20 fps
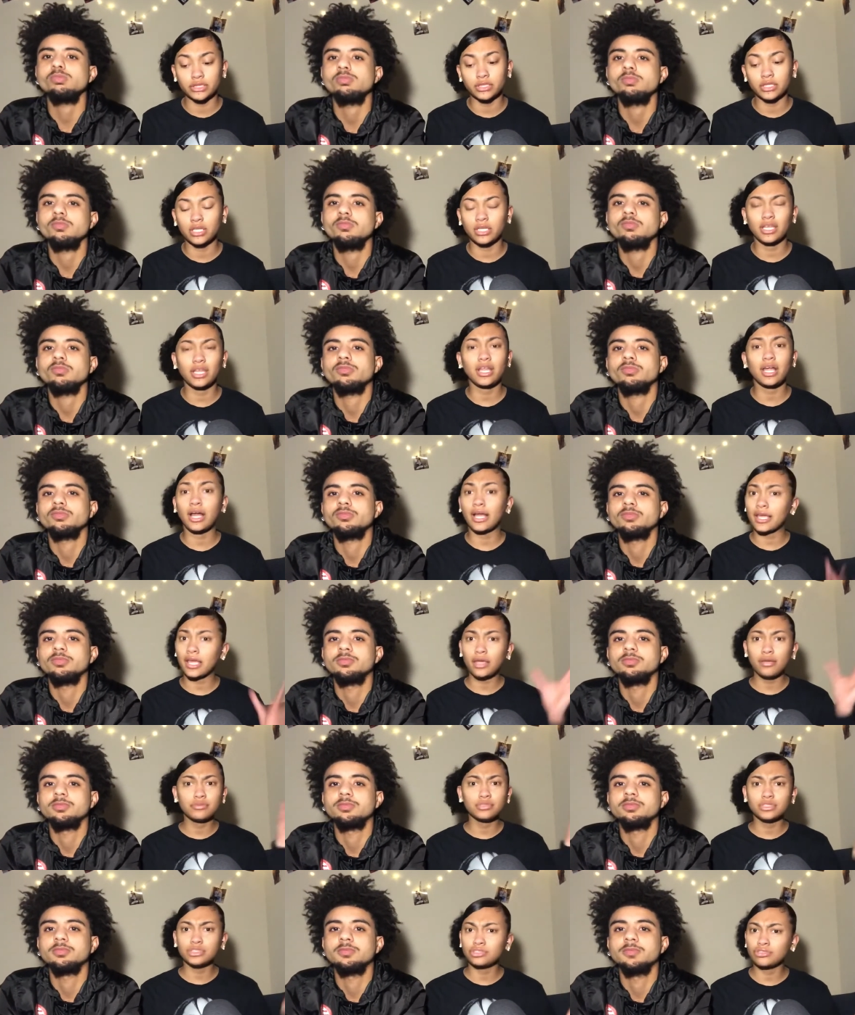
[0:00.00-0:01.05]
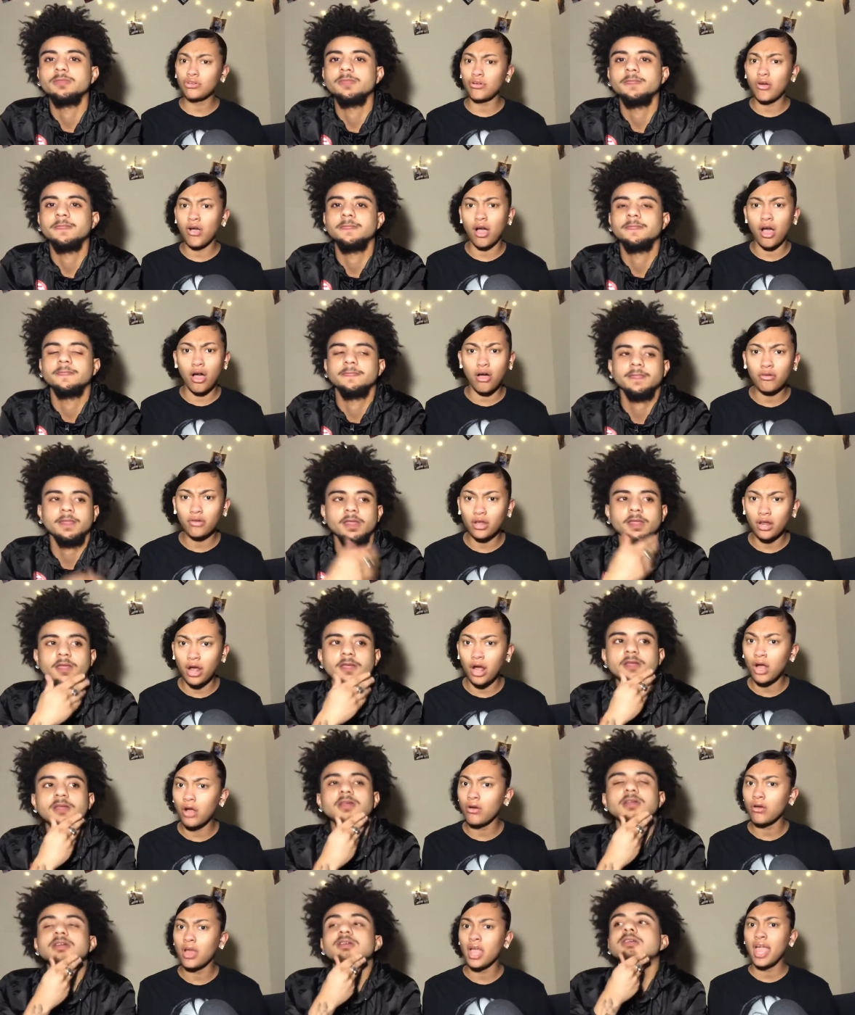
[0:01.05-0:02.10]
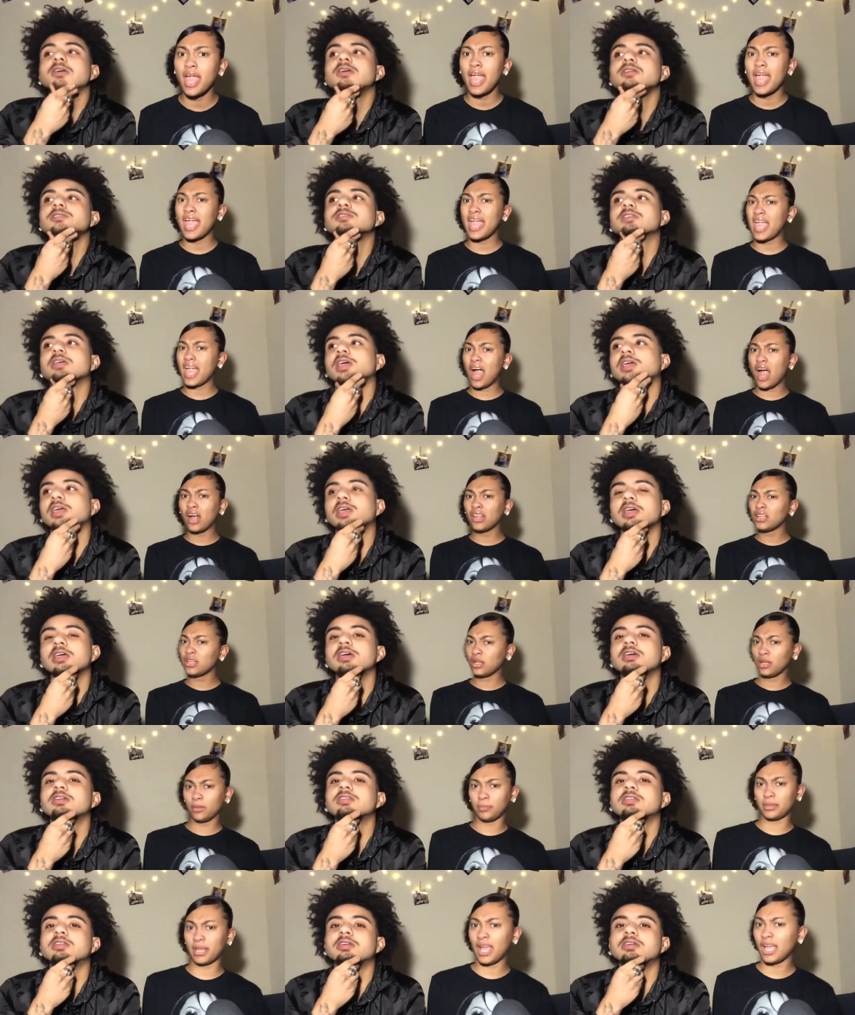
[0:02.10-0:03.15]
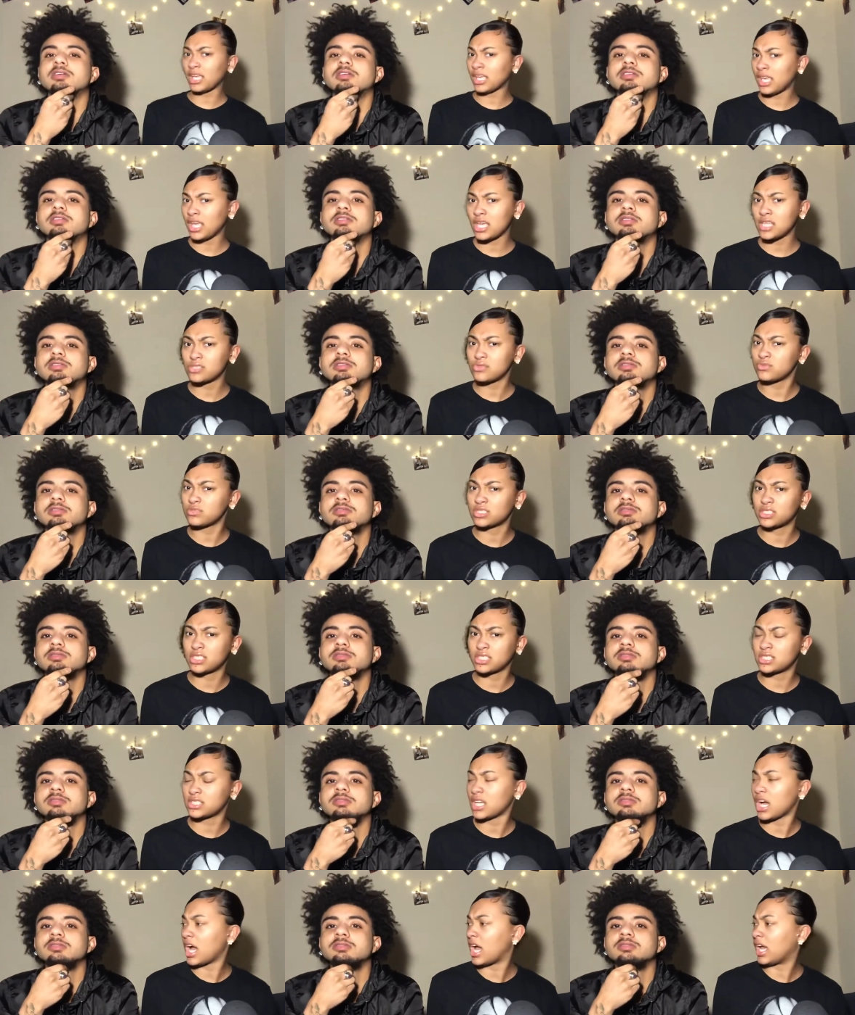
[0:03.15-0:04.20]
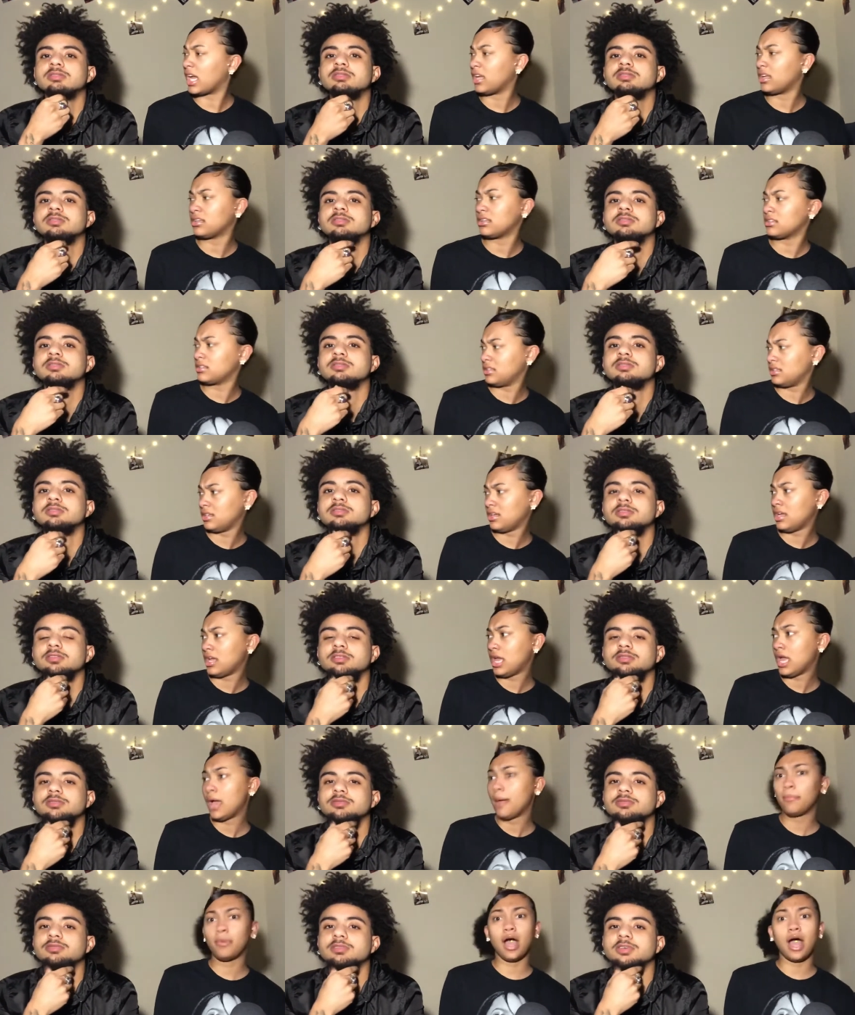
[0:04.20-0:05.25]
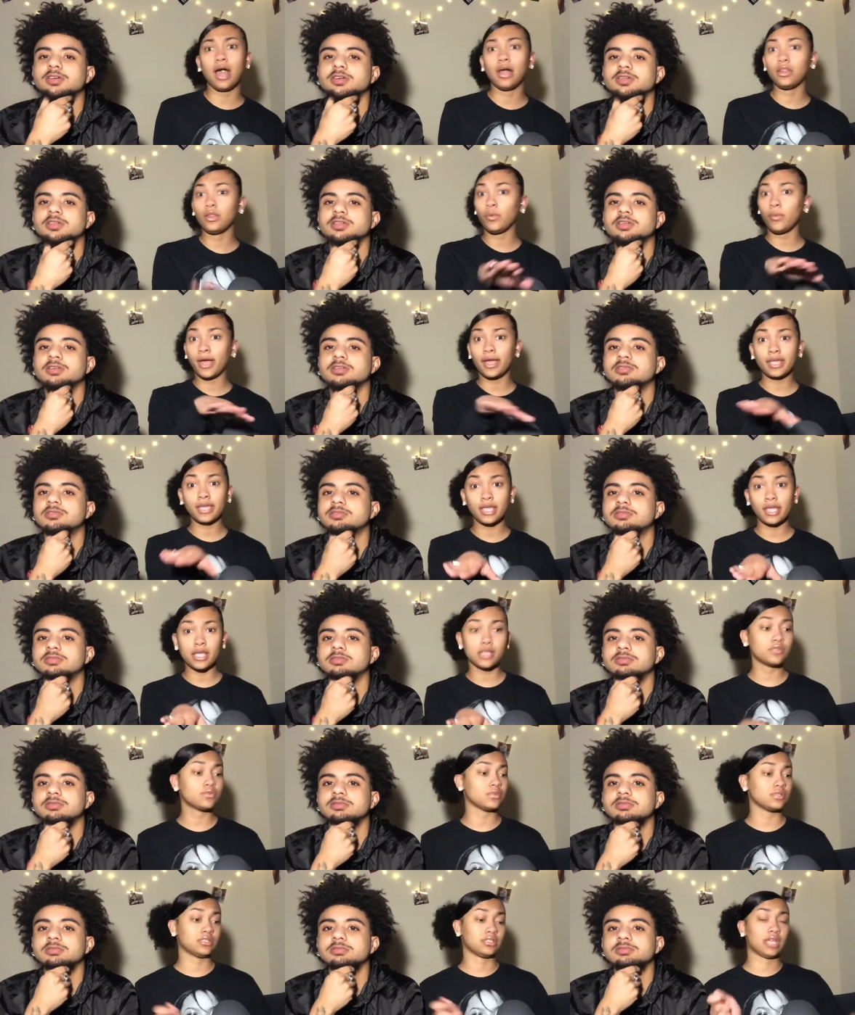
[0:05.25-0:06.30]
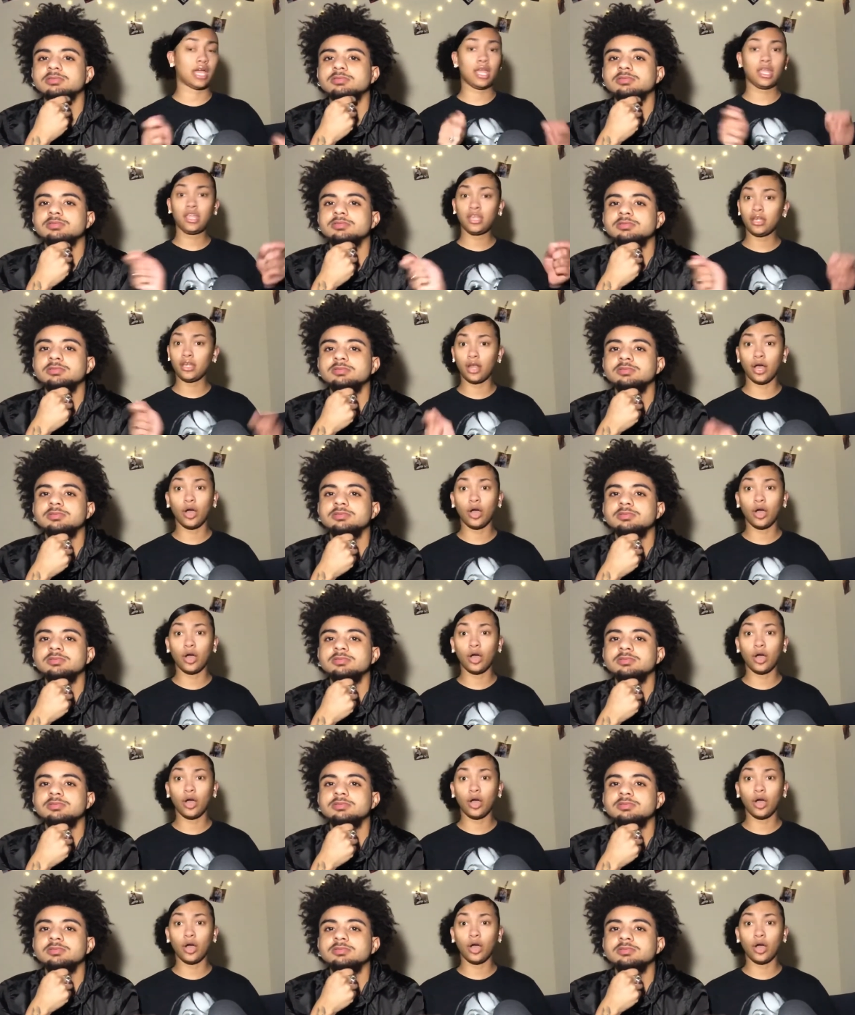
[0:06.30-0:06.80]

Speaker 1: And he was just going on and on, and oh all yeah, the black no. kids was just like. But all the white kids was taking